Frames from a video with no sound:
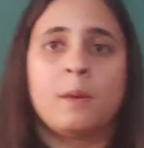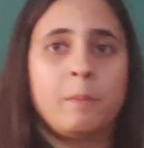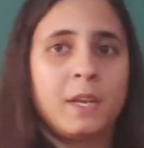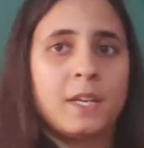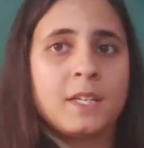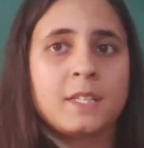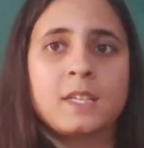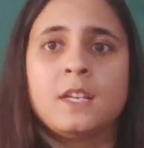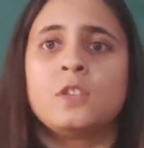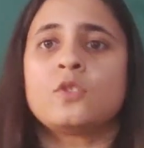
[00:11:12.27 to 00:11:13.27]

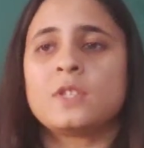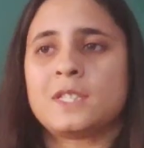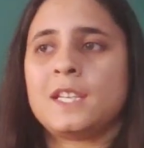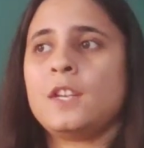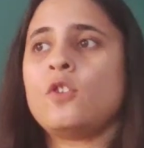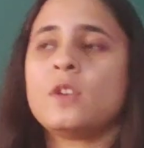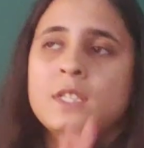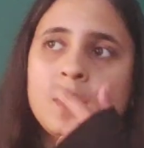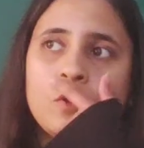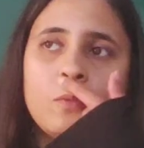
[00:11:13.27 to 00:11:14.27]
minutes. So
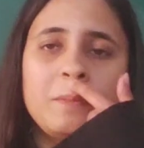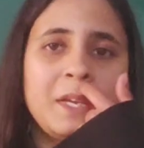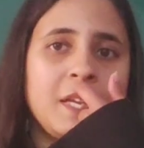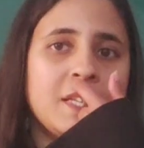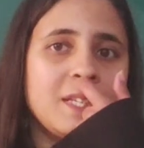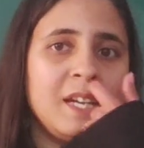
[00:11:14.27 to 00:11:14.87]
00 means